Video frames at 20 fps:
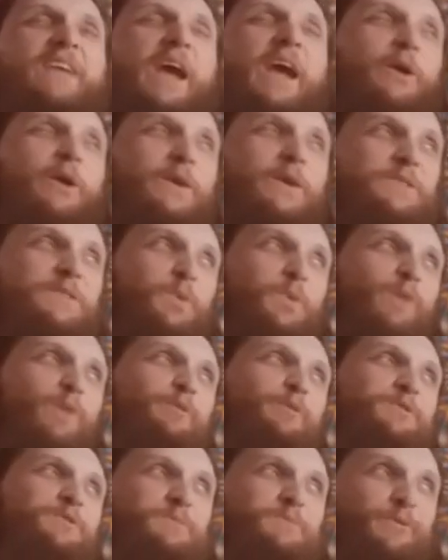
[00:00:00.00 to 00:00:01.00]
K.R.S.
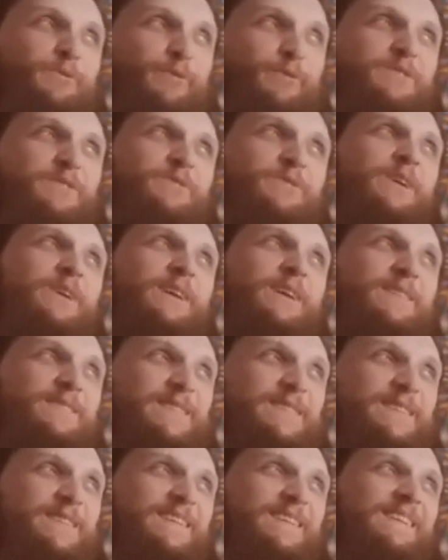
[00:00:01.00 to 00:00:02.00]
versus Professor X.
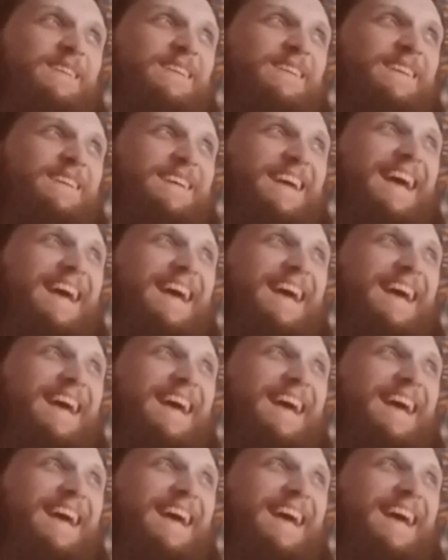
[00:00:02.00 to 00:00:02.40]
Yeah.